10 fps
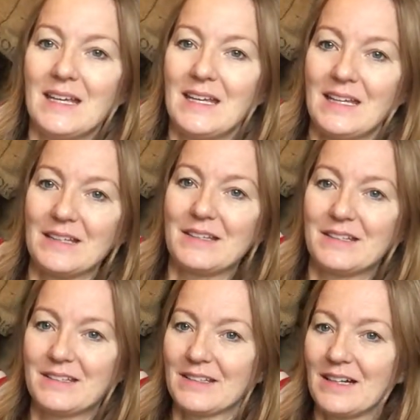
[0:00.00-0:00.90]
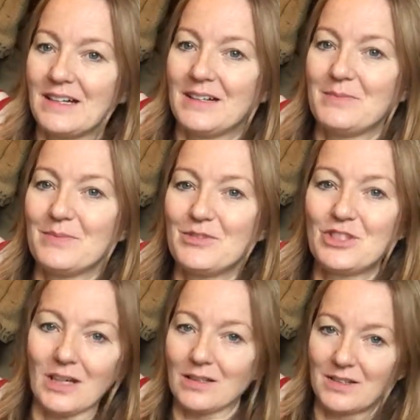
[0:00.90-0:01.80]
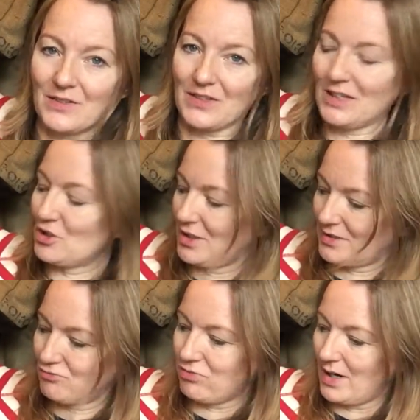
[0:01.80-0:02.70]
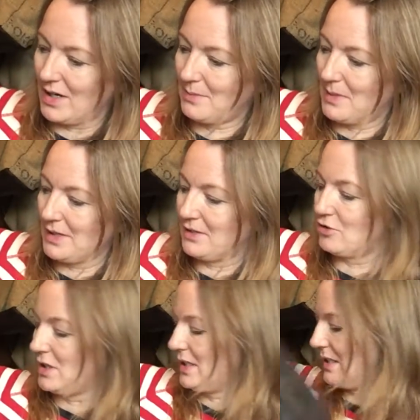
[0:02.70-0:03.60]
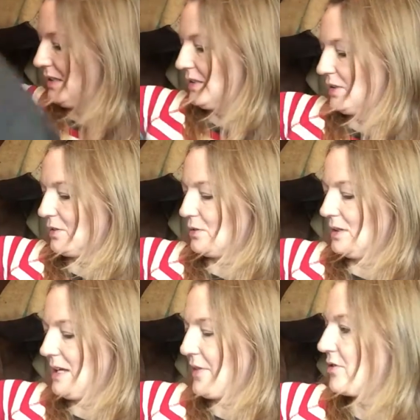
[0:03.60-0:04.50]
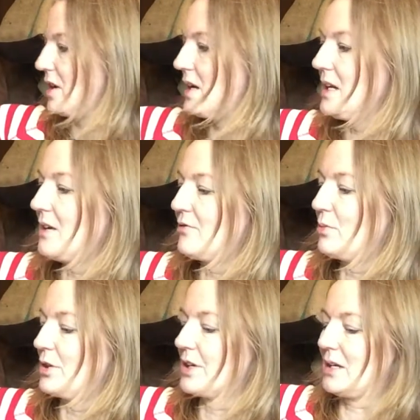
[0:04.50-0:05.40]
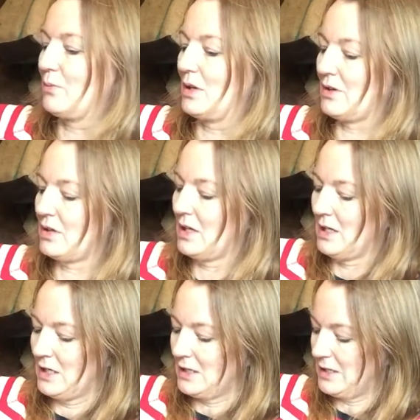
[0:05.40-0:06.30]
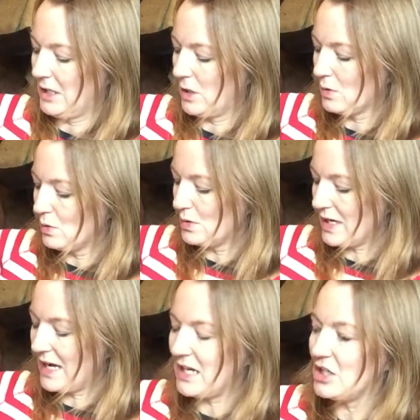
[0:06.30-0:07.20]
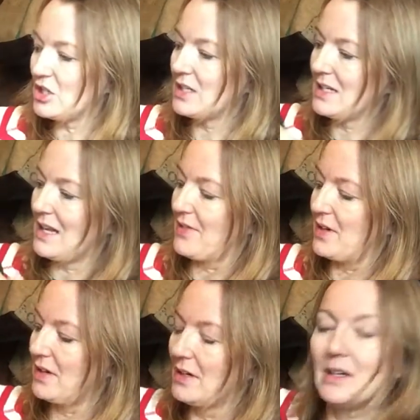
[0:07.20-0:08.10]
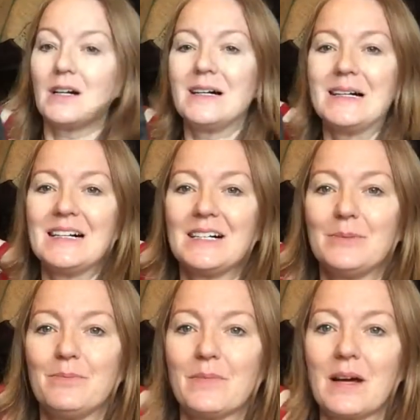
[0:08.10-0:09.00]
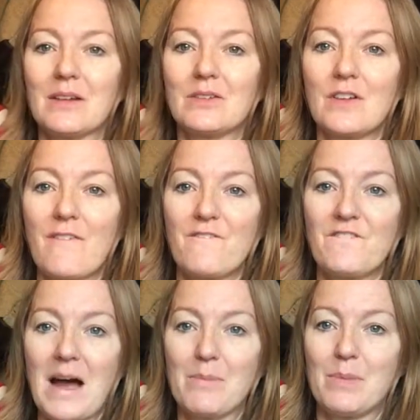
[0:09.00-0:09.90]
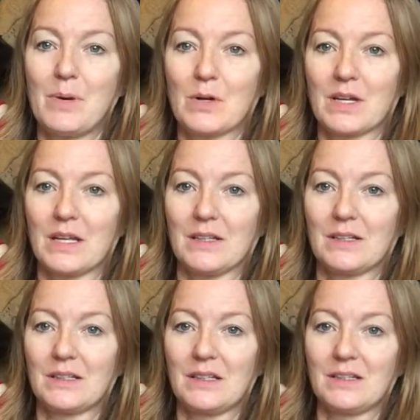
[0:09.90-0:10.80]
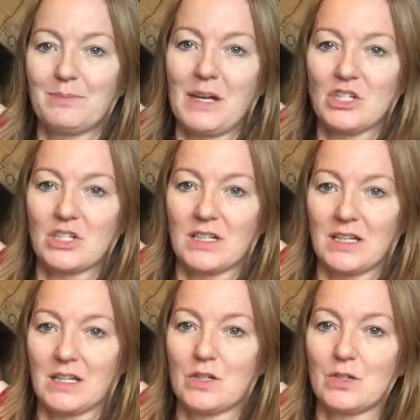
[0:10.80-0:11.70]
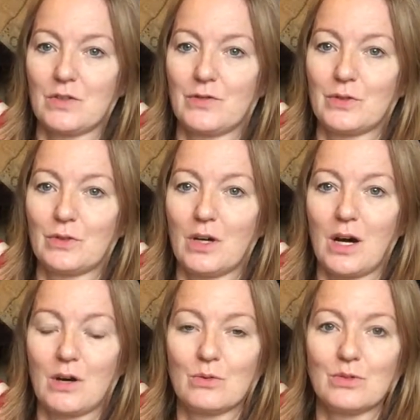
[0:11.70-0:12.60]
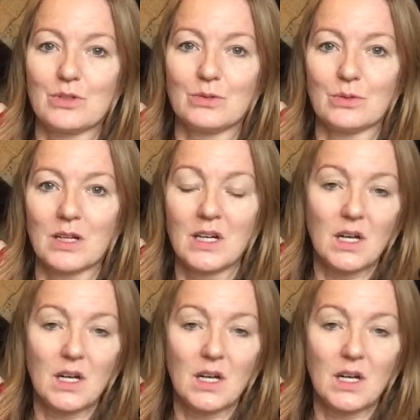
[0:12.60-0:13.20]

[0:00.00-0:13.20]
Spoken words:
It's just right up my street. This is the sort of leather I love working with. The old aged leather and fab pockets, especially good for a holdall.